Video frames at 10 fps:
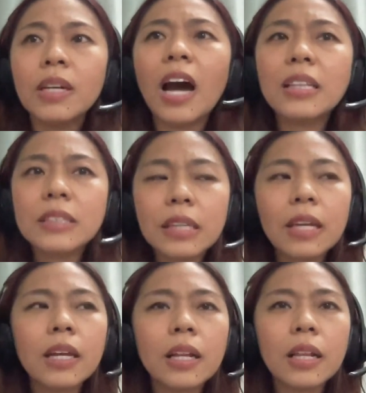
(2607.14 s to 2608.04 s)

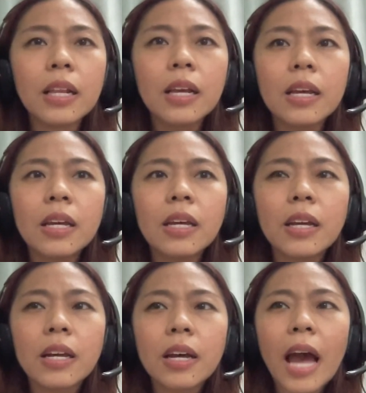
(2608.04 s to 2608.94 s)
Until
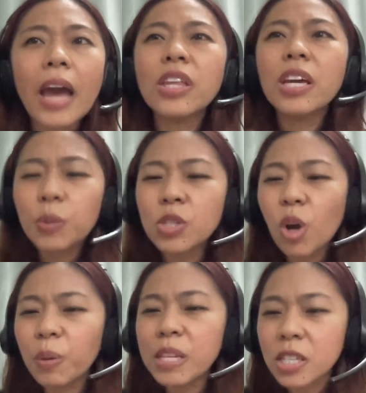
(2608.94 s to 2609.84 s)
I think it was
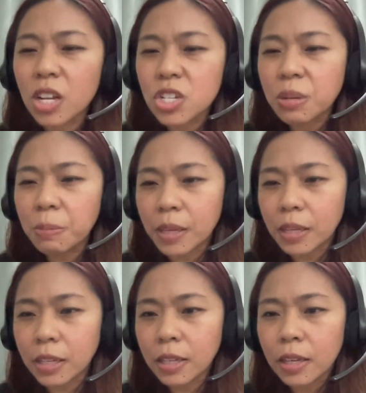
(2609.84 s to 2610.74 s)
always nudging
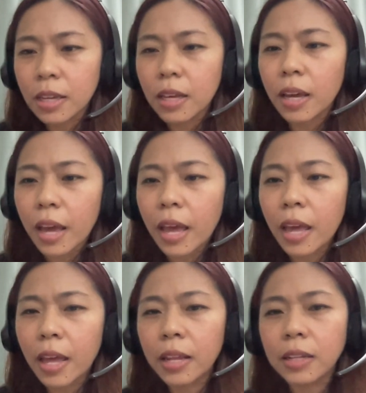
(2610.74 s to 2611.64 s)
me,
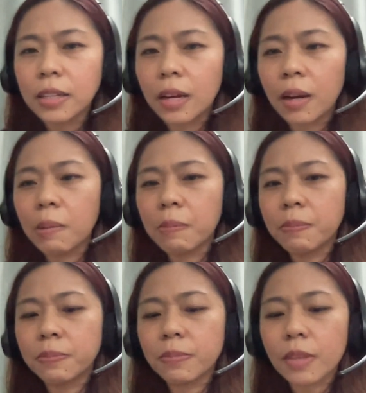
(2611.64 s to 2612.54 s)
and
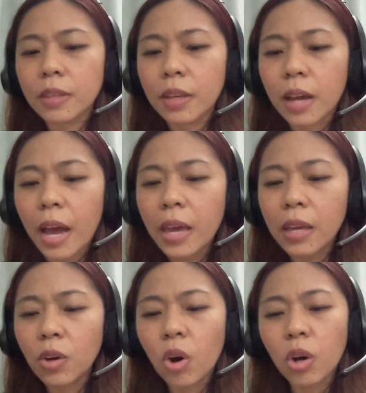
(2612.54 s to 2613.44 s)

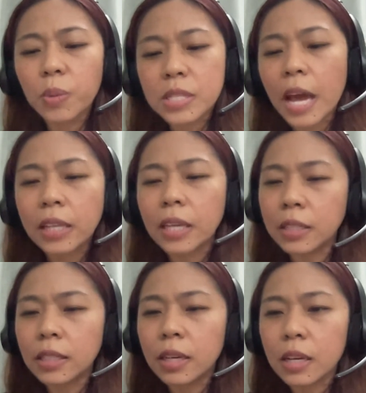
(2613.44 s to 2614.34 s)
I always had
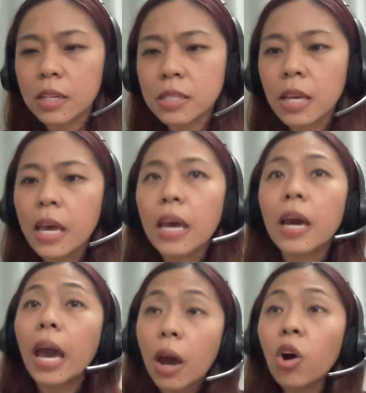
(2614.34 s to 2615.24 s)
ideas.
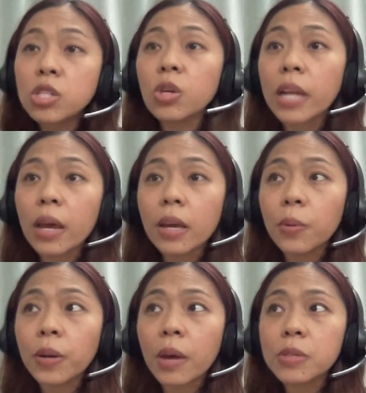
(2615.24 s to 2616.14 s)
Also,
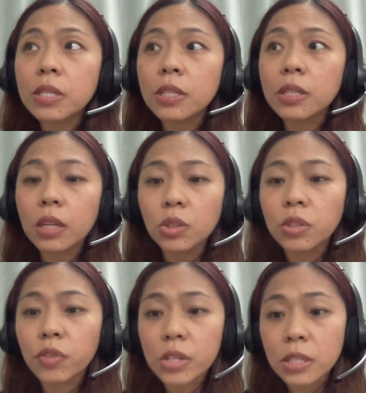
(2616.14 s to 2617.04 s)
when I was in
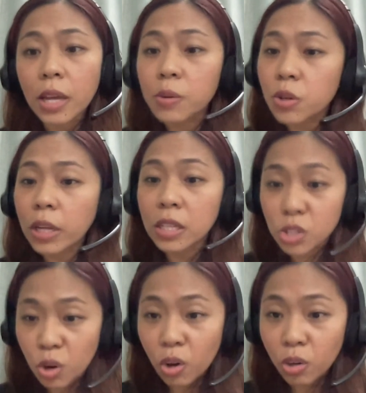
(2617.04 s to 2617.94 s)
university, I was writing
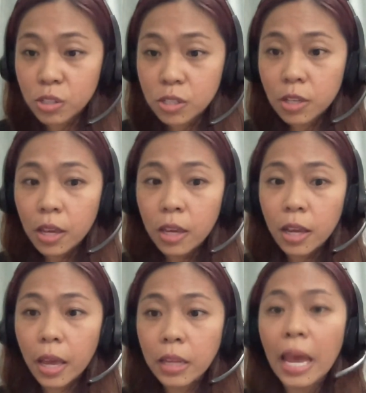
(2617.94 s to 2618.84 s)
songs
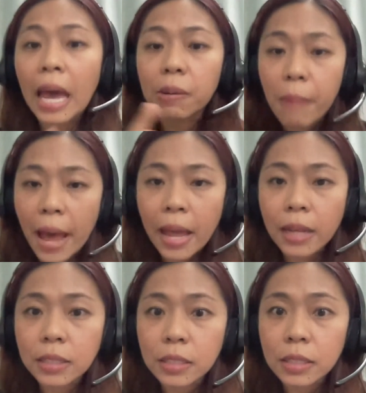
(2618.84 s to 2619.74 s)
and I had a
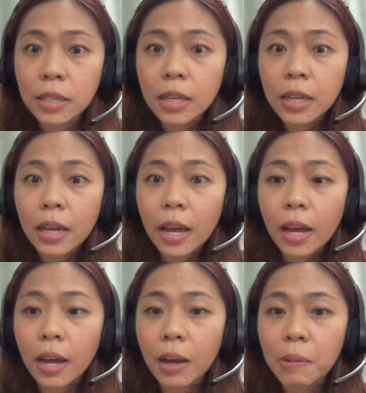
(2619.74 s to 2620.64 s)
band.
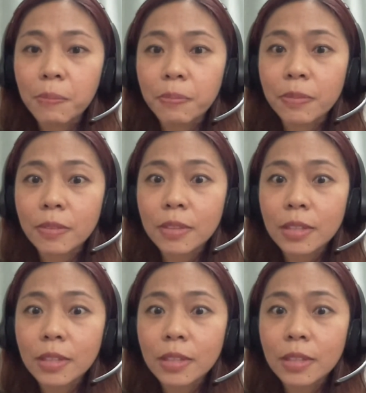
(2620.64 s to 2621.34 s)
So